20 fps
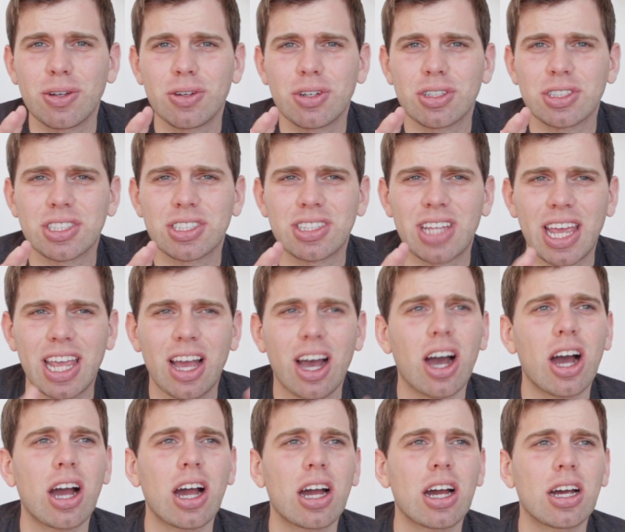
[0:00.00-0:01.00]
noodles, they
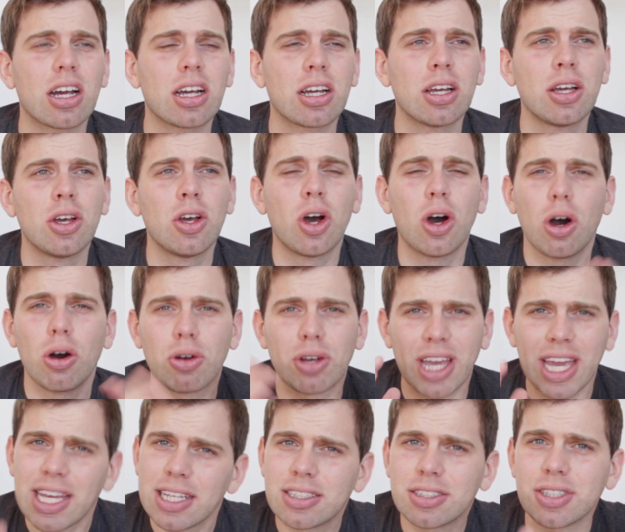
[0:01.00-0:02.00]
are
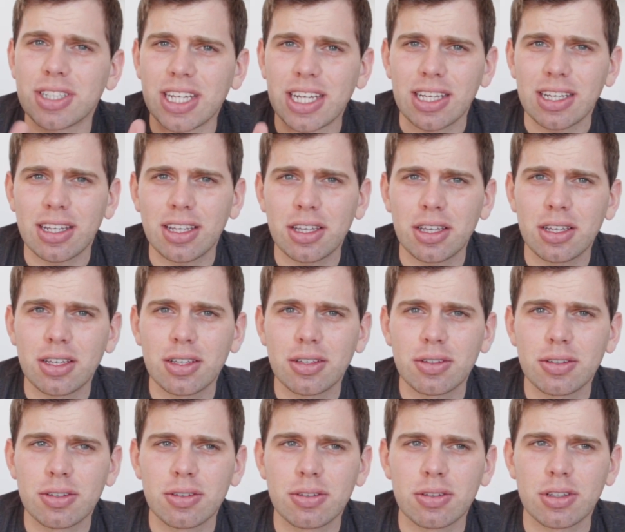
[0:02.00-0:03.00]
okay to eat,
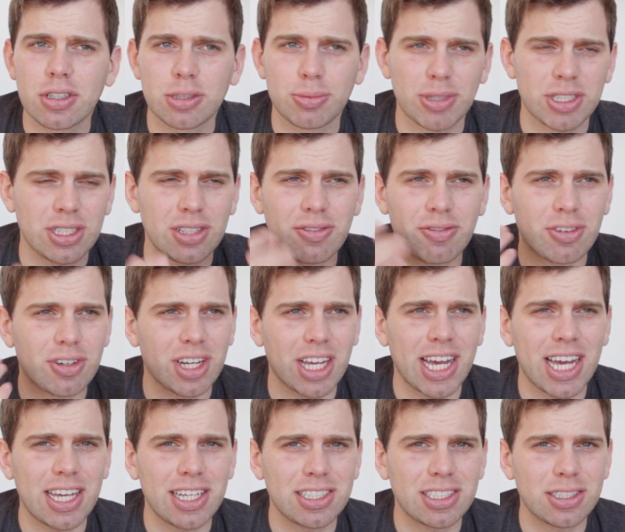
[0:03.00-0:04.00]
especially for
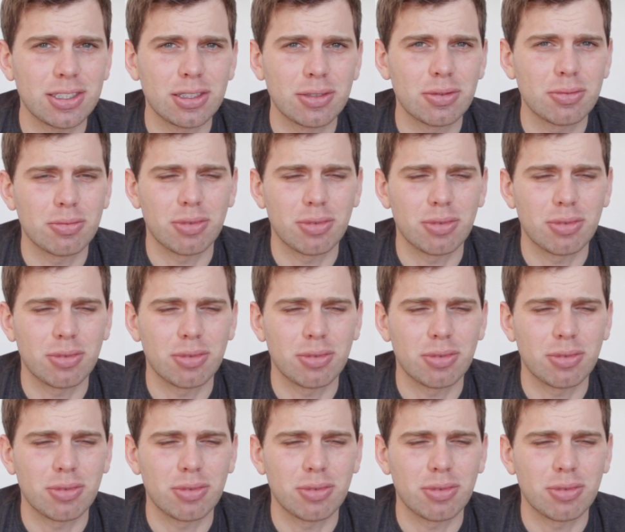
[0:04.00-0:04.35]
guys.